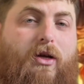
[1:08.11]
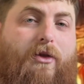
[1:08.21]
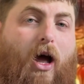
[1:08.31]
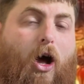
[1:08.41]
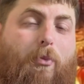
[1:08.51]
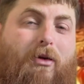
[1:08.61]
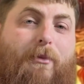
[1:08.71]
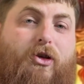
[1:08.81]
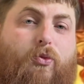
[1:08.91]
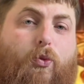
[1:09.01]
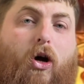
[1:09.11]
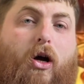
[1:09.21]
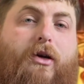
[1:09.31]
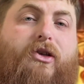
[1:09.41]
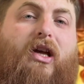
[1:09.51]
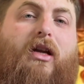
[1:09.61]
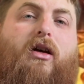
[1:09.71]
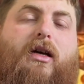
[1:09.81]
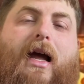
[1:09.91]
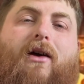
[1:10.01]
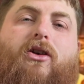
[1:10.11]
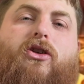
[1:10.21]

that our premise works and our character